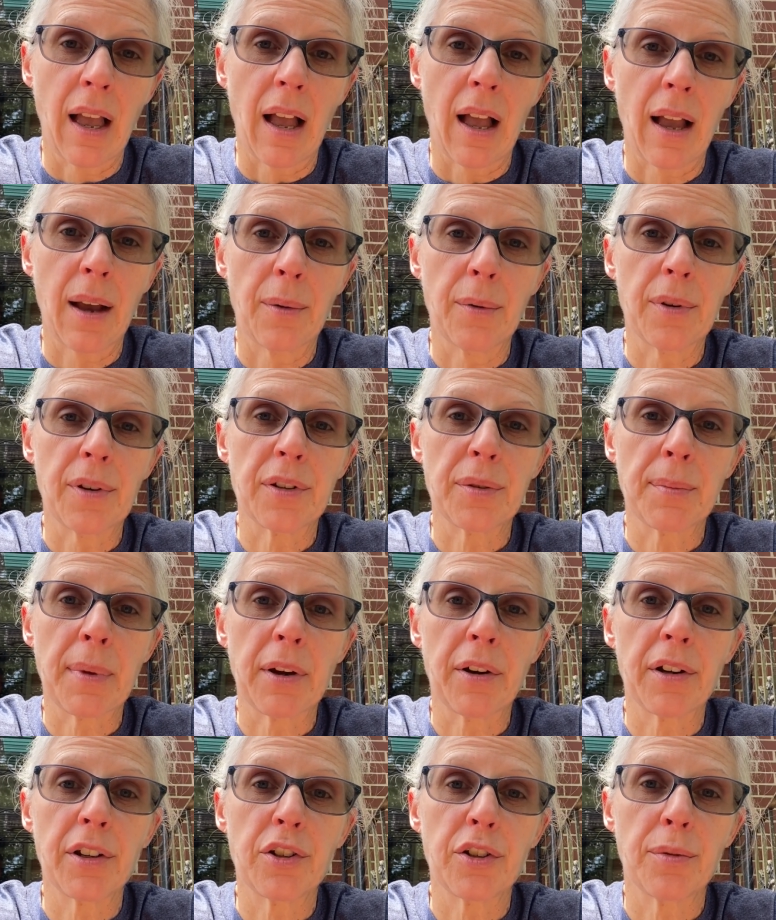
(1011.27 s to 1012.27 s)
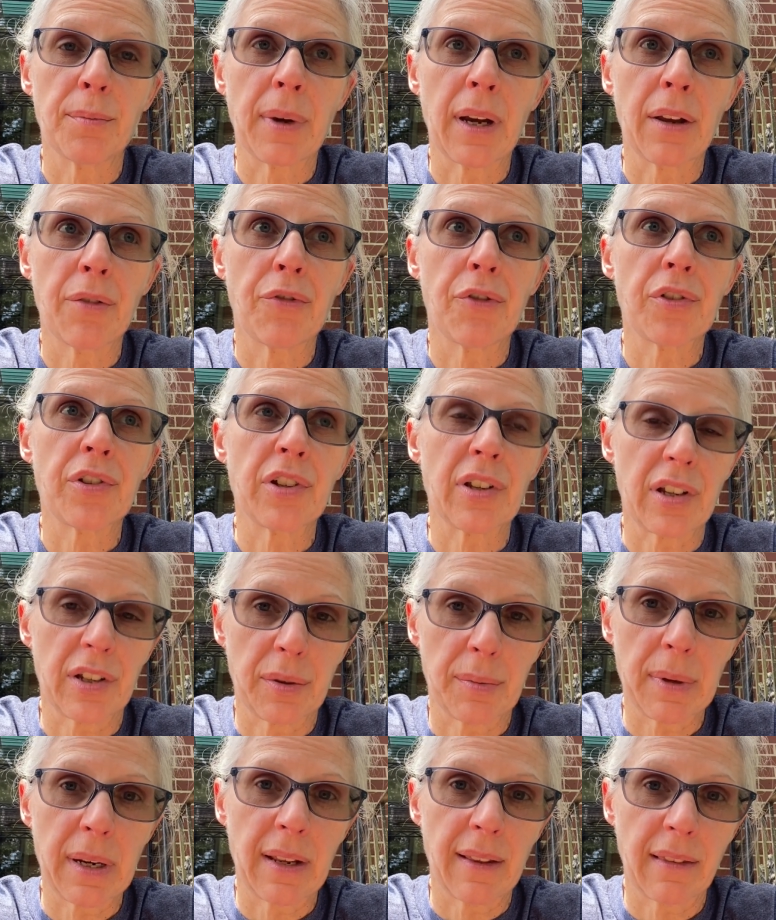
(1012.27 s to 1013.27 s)
I was married to my first
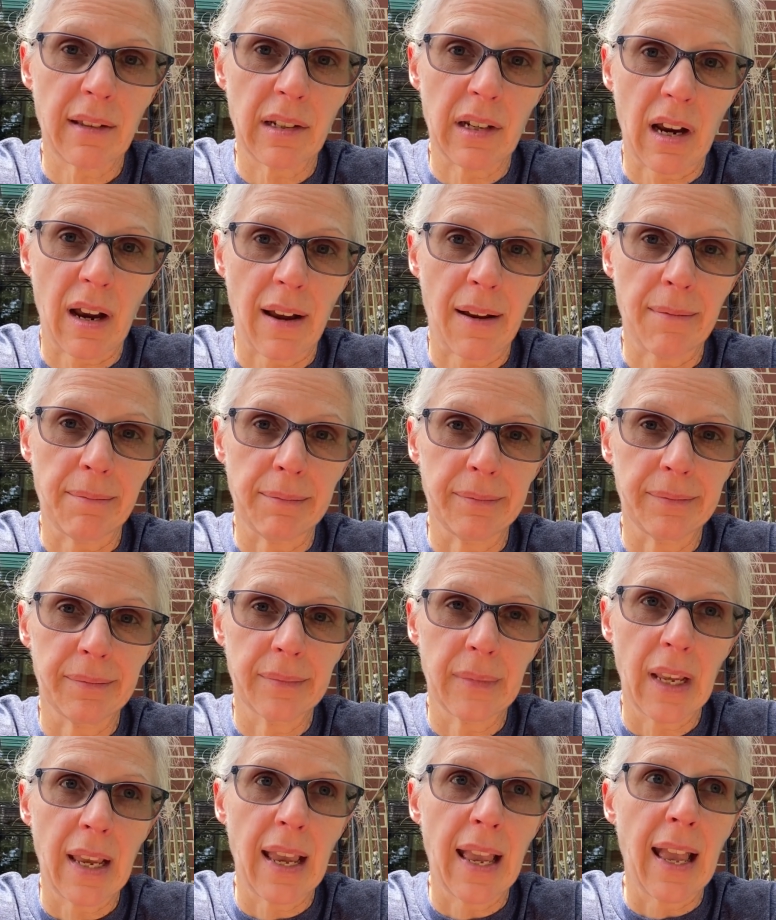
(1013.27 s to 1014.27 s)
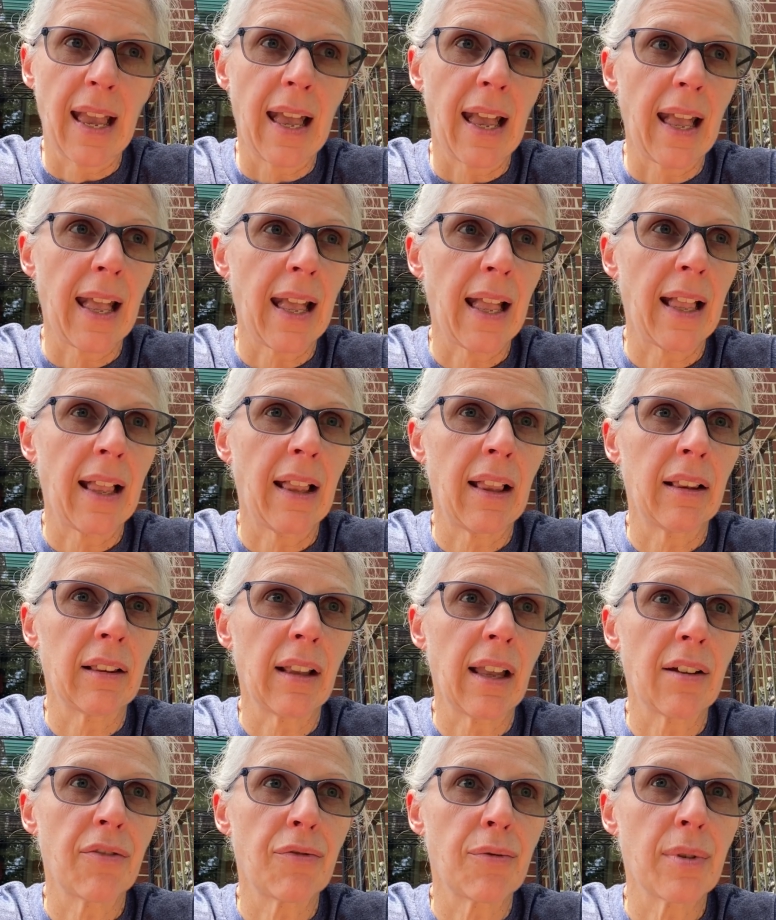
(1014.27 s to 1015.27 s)
husband at the time and
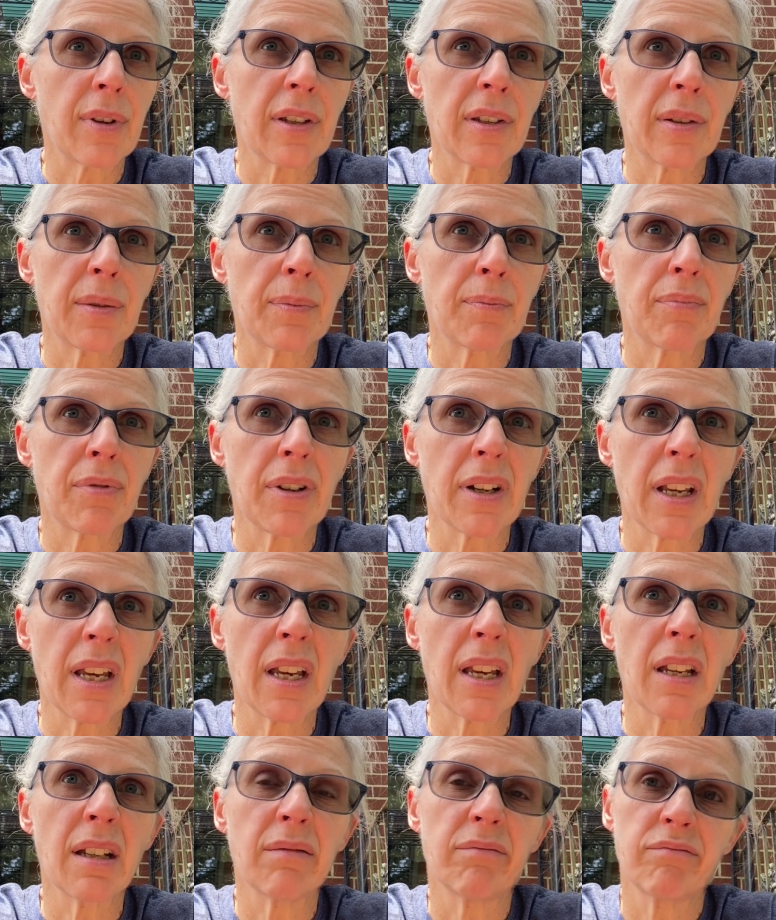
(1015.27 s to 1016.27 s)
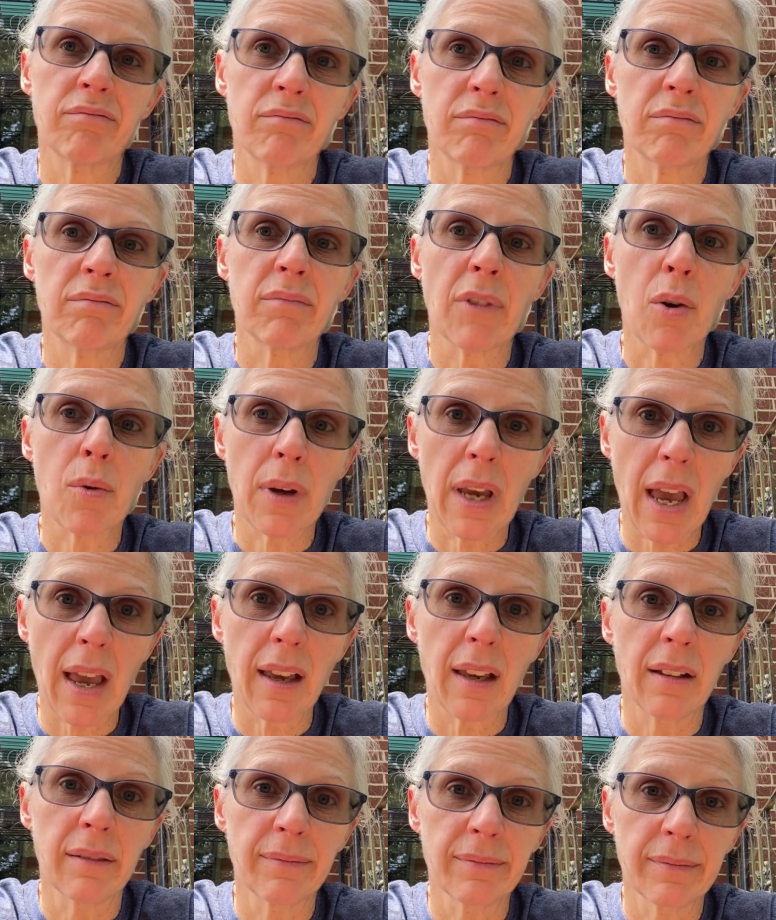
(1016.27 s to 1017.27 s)
life was pretty
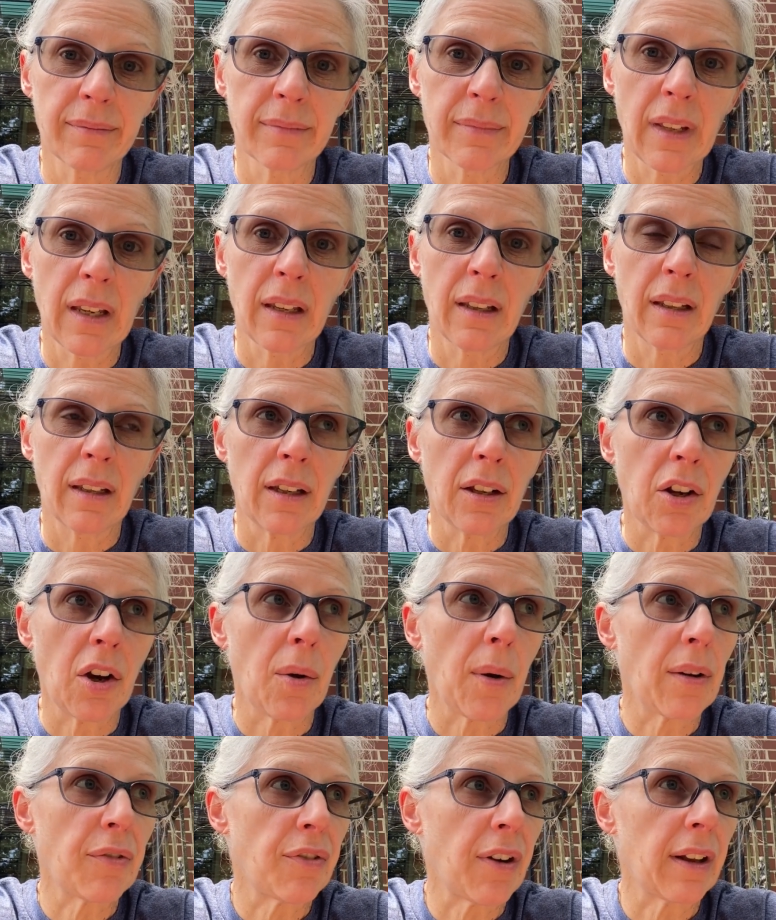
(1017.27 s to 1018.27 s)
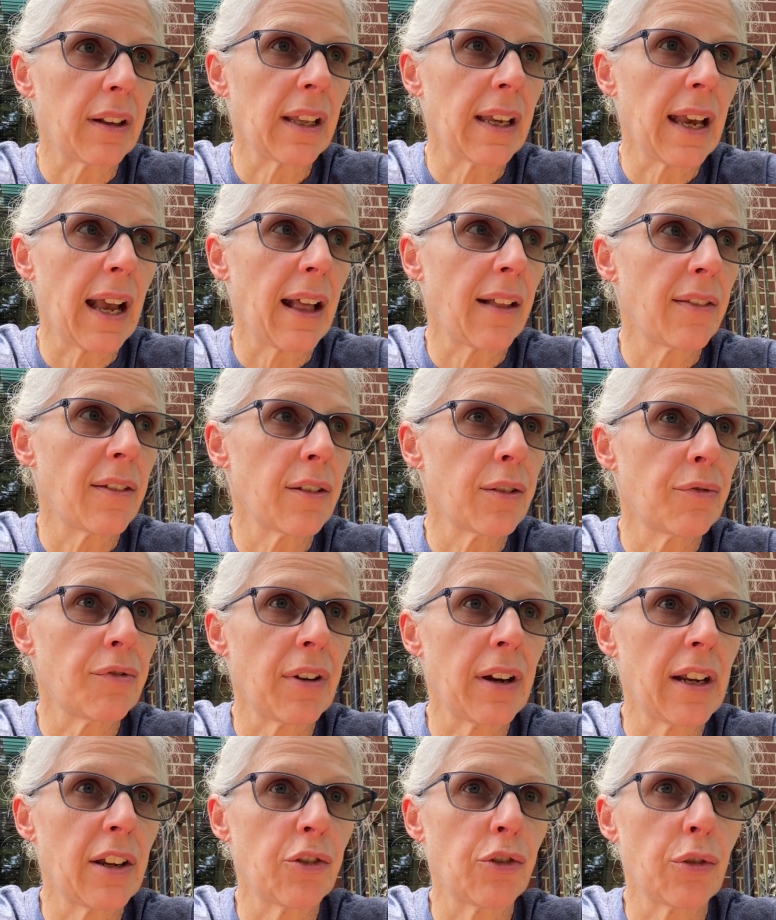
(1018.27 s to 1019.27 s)
okay. You know, I finally had the
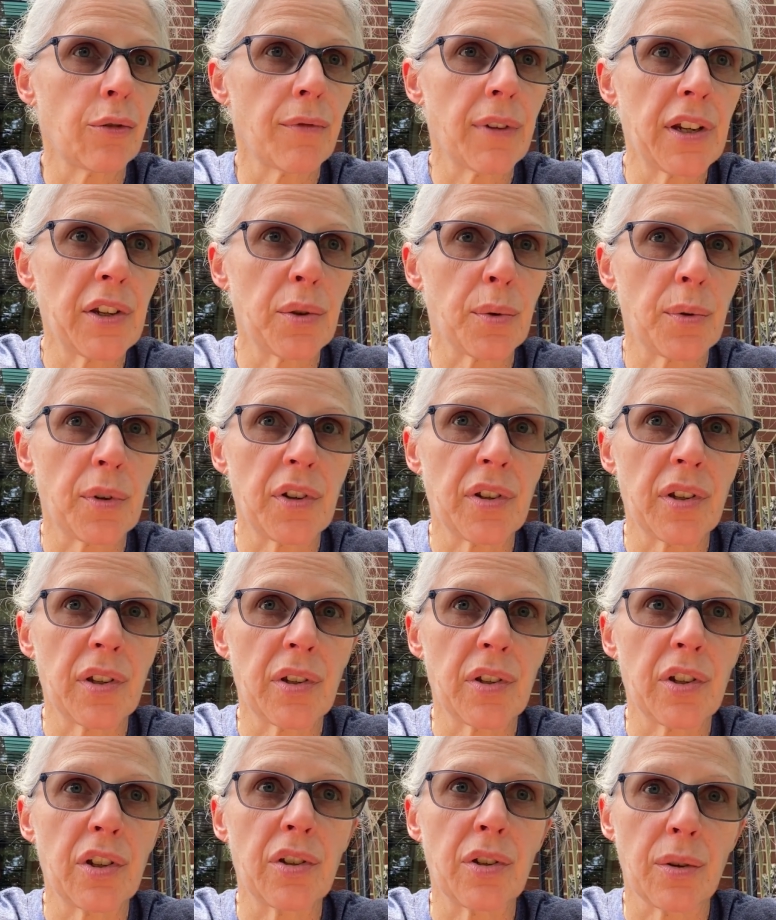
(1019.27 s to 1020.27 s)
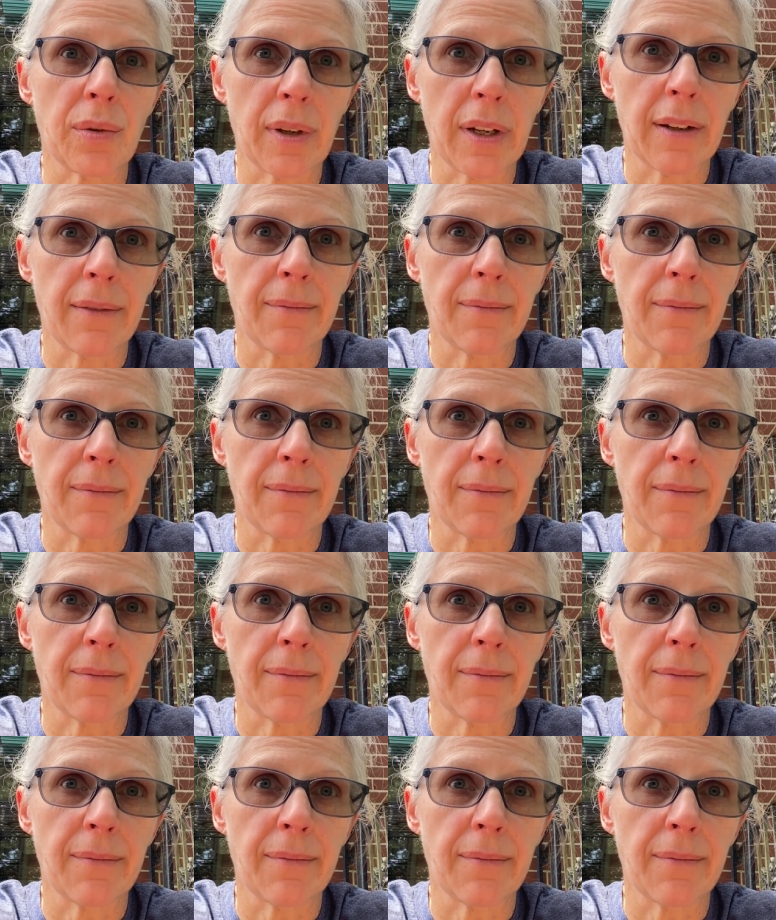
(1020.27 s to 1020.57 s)
financial resources to do it.